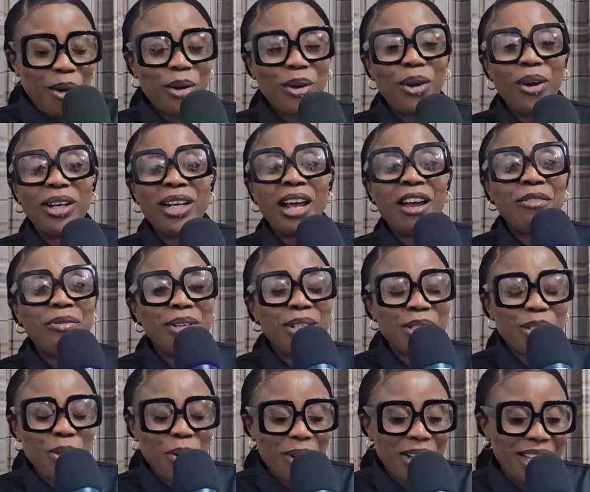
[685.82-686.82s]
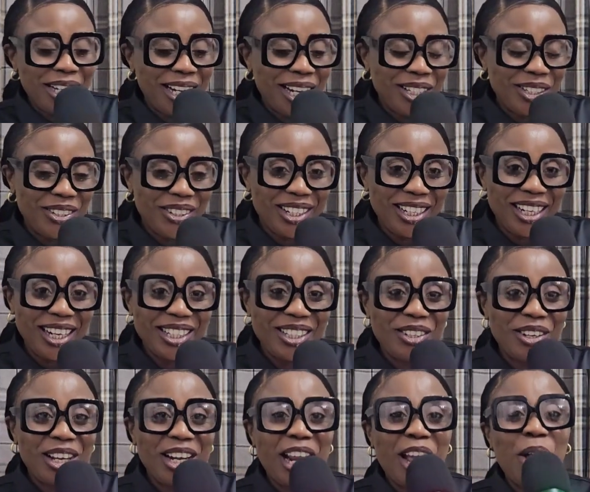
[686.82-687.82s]
Oh God, I've been talking and talking
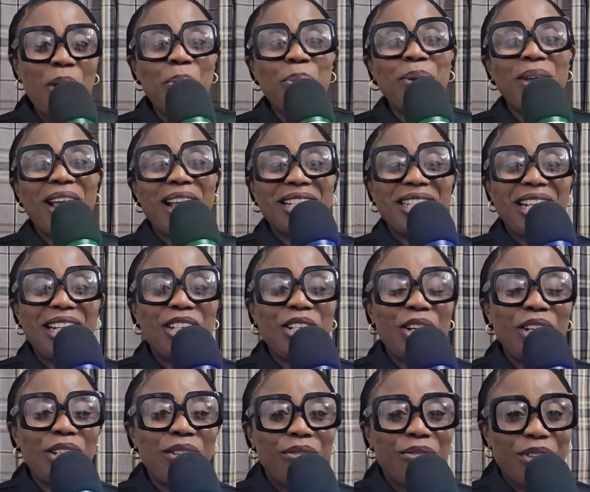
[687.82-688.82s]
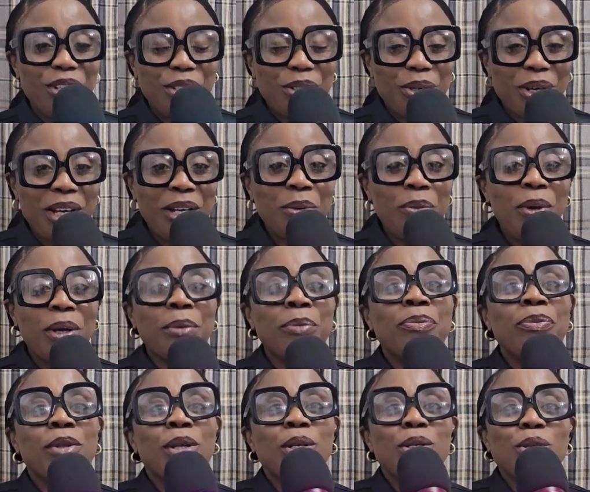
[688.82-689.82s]
and talking. I hope you guys enjoyed the video
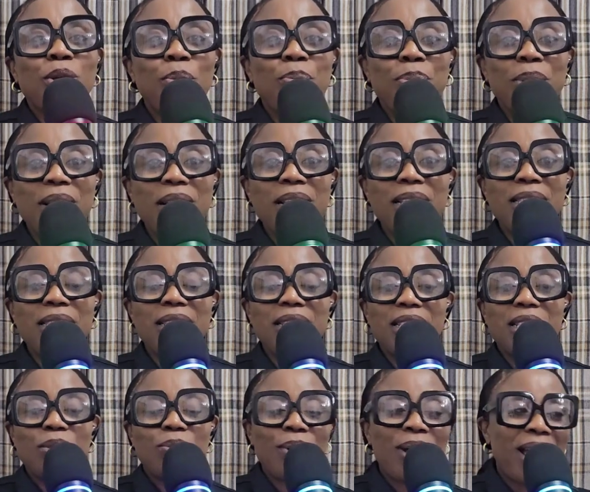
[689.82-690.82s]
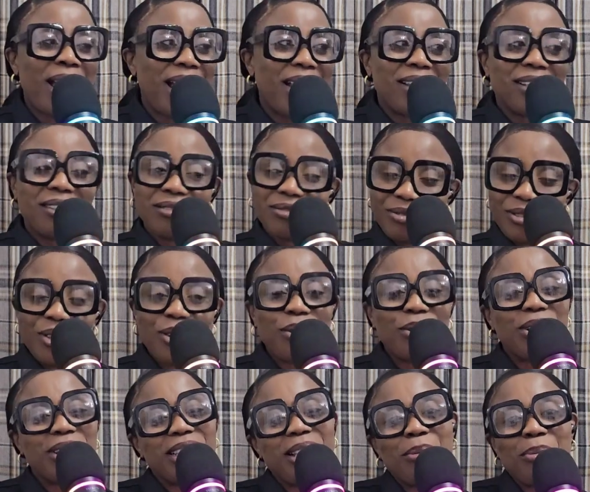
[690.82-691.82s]
anyway. So please, this is where I, you
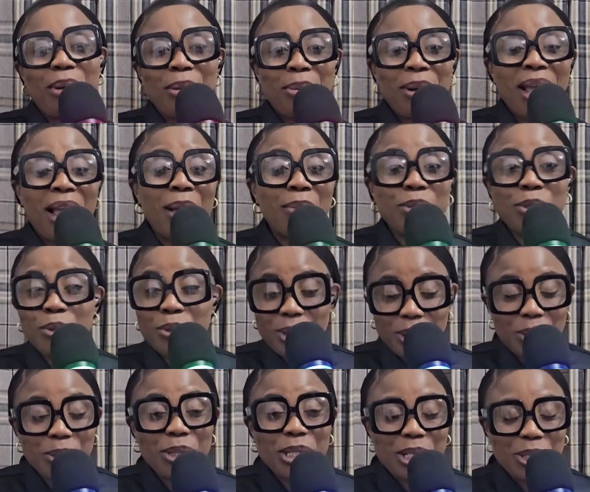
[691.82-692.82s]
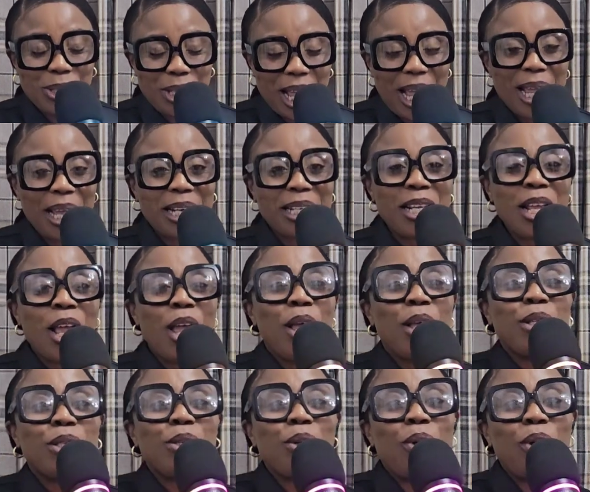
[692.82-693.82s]
know, say bye-bye. I'm so tired.
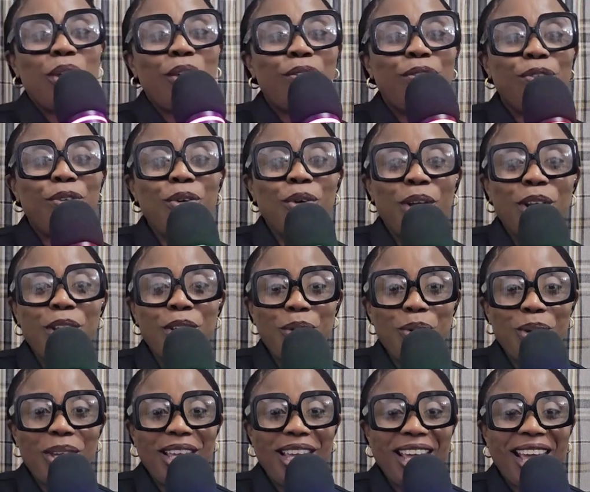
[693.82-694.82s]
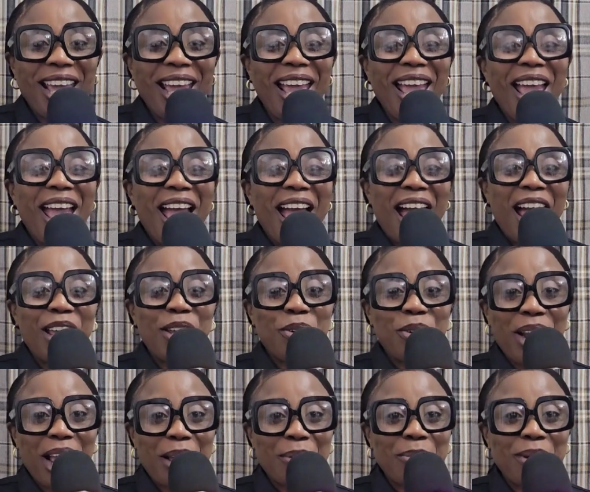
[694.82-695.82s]
So if you're new here
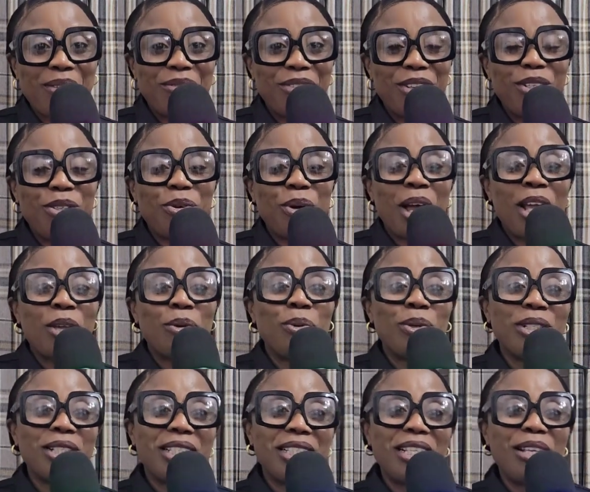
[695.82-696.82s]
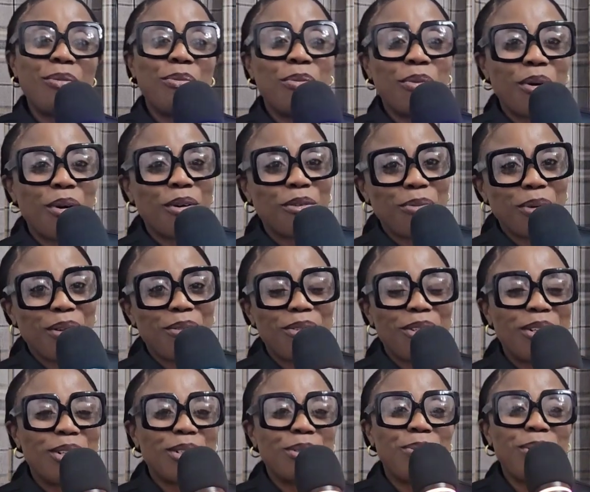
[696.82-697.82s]
and you like my video and you want to see more of my
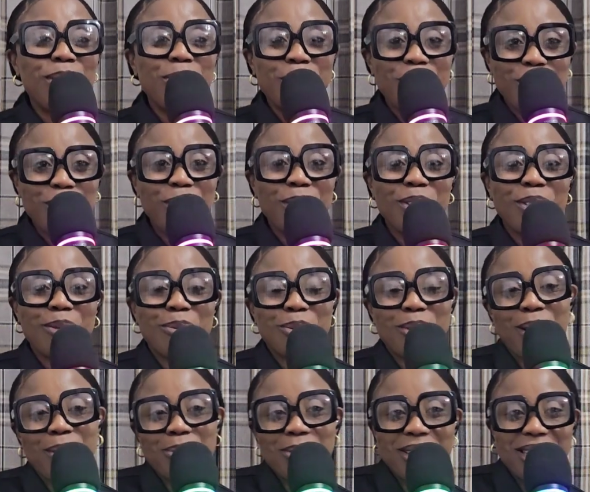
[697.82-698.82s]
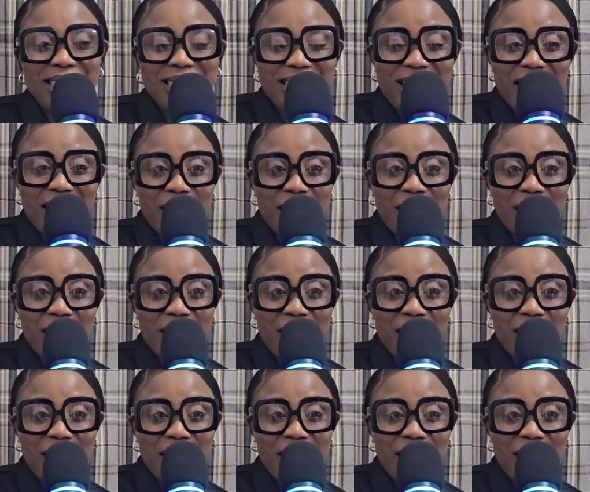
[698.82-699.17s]
videos, please make sure you subscribe to the